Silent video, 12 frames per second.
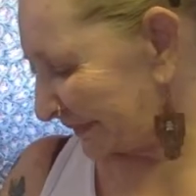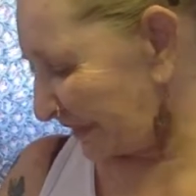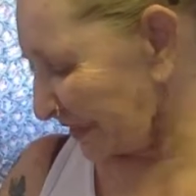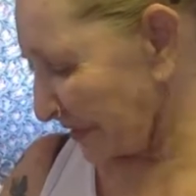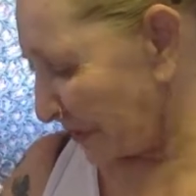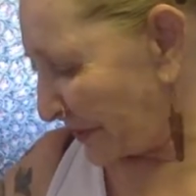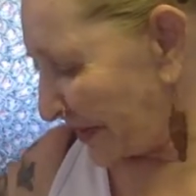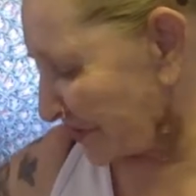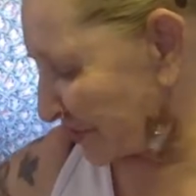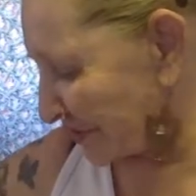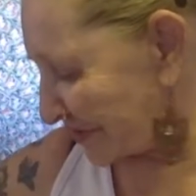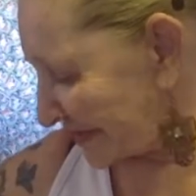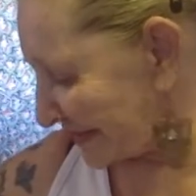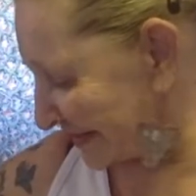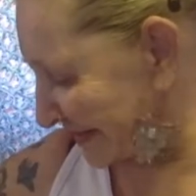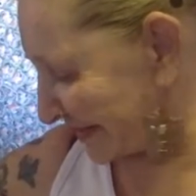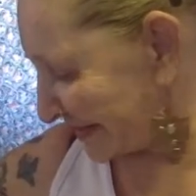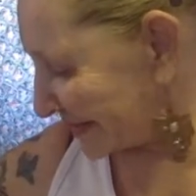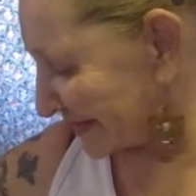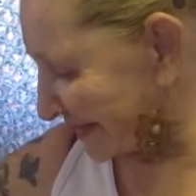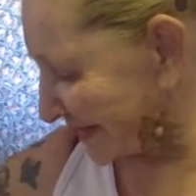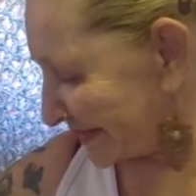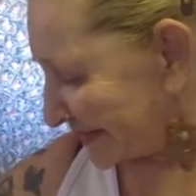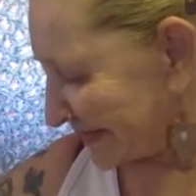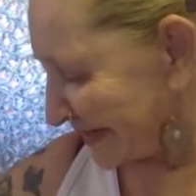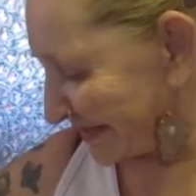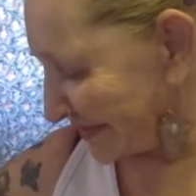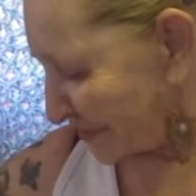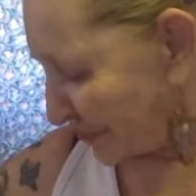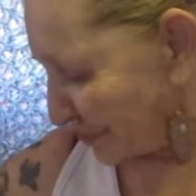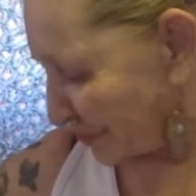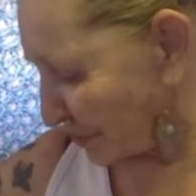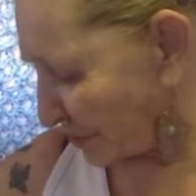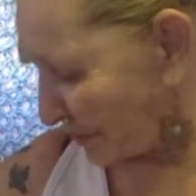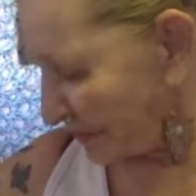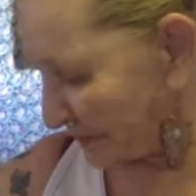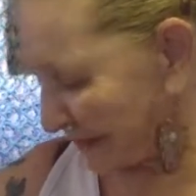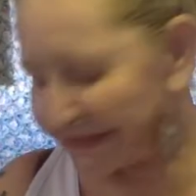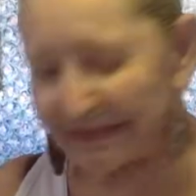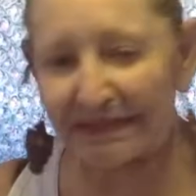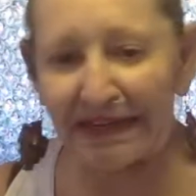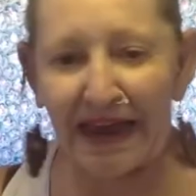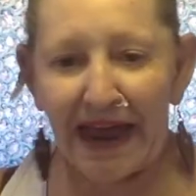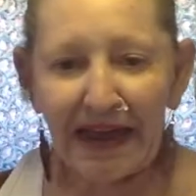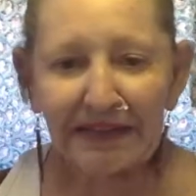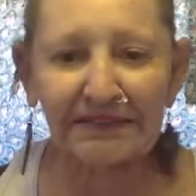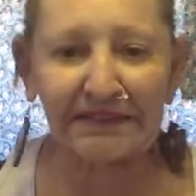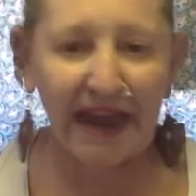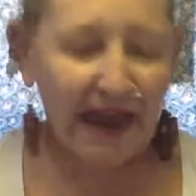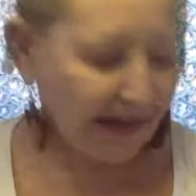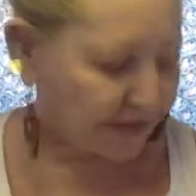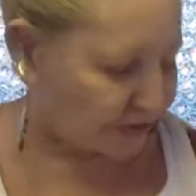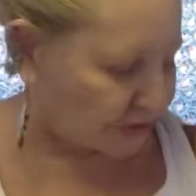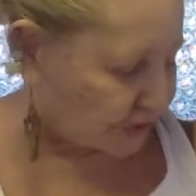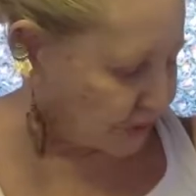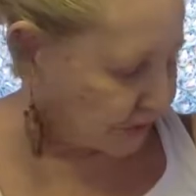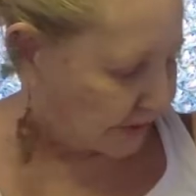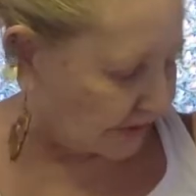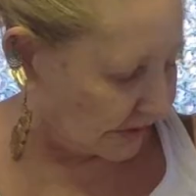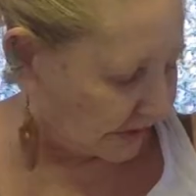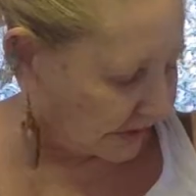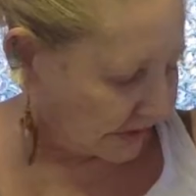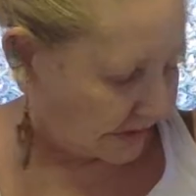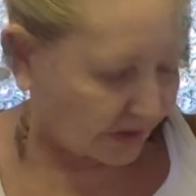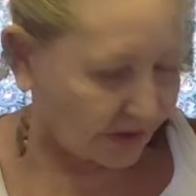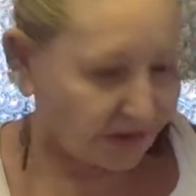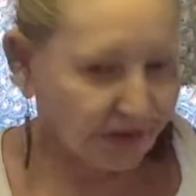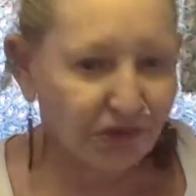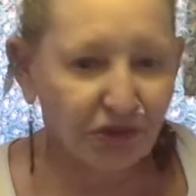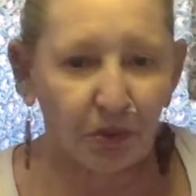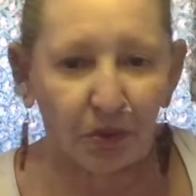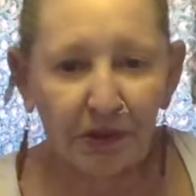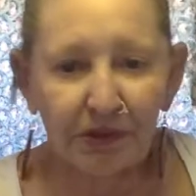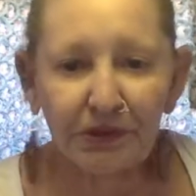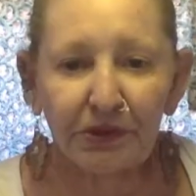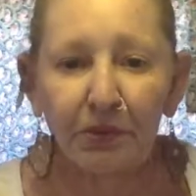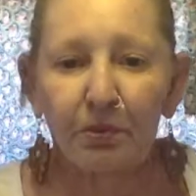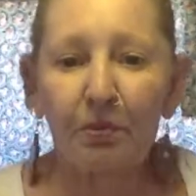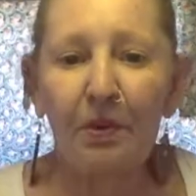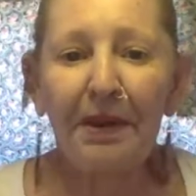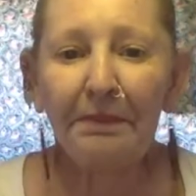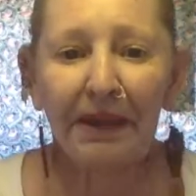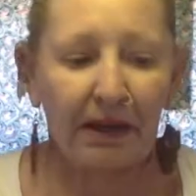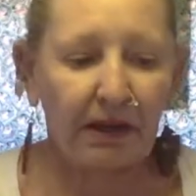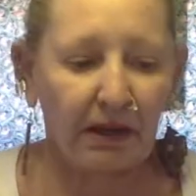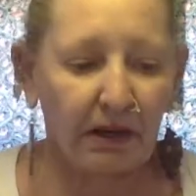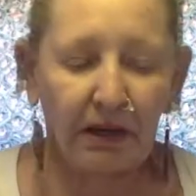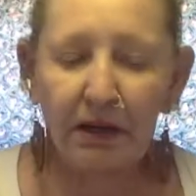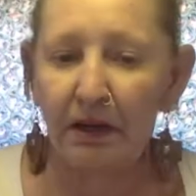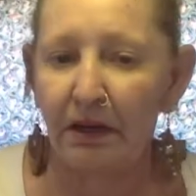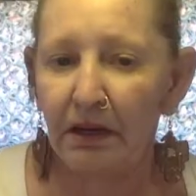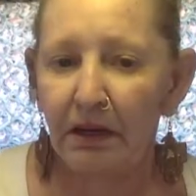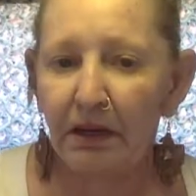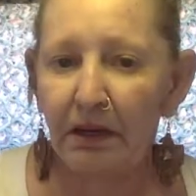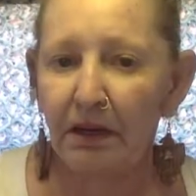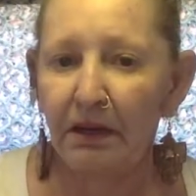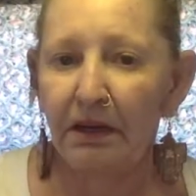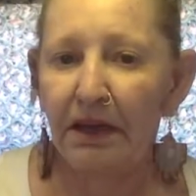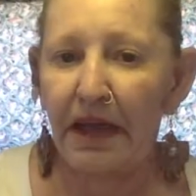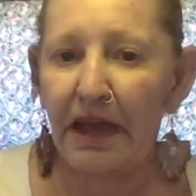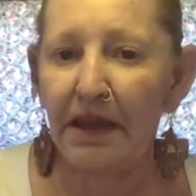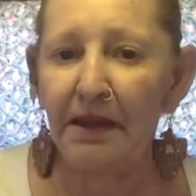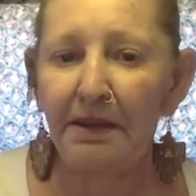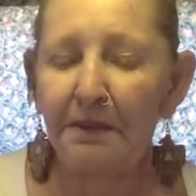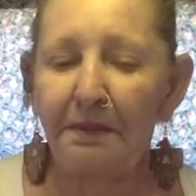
you know, it's just it's it's his usual pissy ass attitude towards women. Okay?